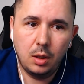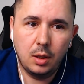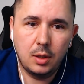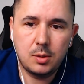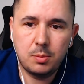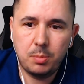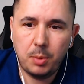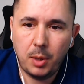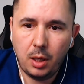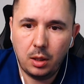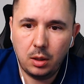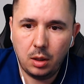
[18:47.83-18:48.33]

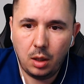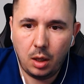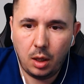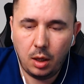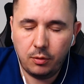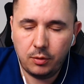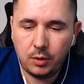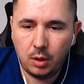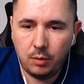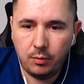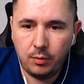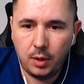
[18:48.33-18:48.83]
expand the
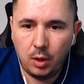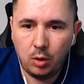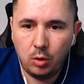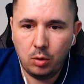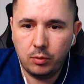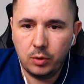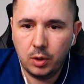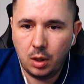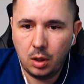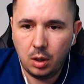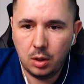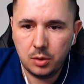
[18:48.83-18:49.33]
lifetime value
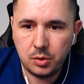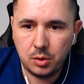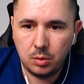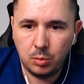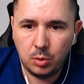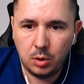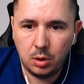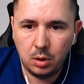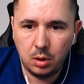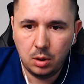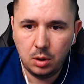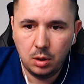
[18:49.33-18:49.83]
of a
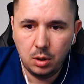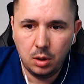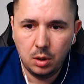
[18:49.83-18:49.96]
customer,